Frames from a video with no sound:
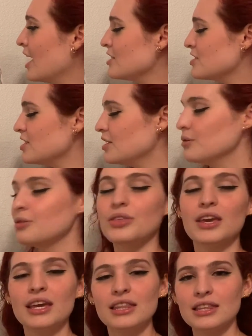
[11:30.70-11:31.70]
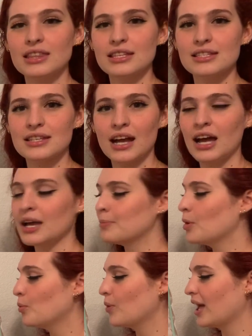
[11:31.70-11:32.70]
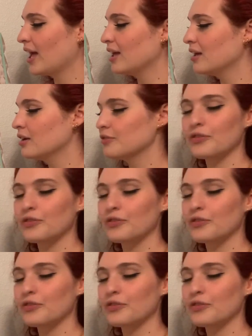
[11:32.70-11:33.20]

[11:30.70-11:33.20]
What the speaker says: Do you think that this time away